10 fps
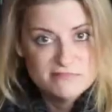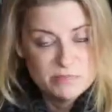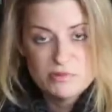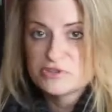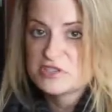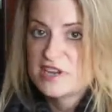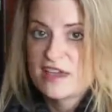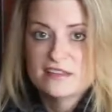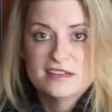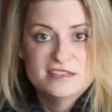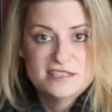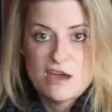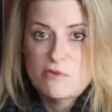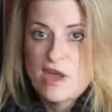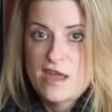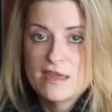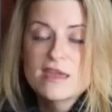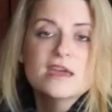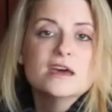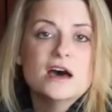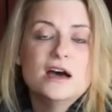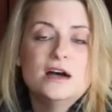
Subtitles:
the personality is that way,